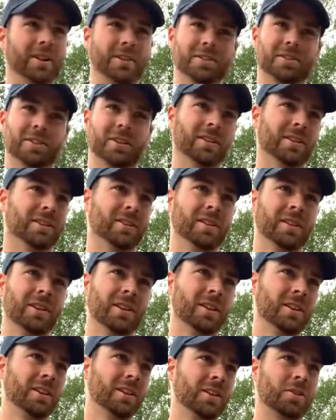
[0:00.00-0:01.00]
It's a
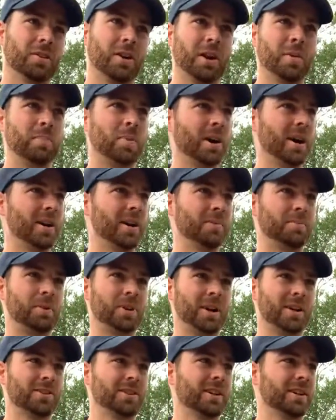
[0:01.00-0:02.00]
great
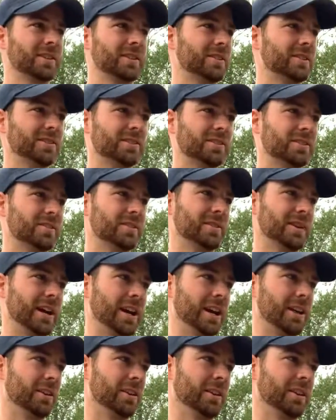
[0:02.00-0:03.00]
project, just
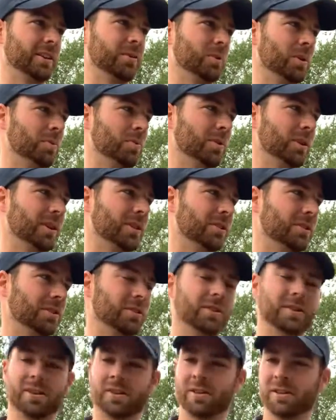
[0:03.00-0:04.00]
highlighting what we can
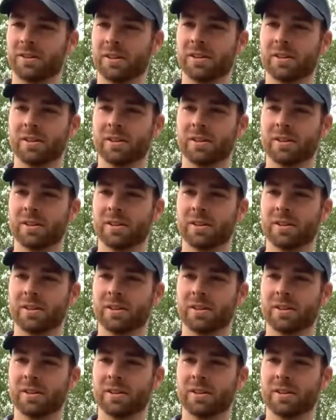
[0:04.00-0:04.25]
do to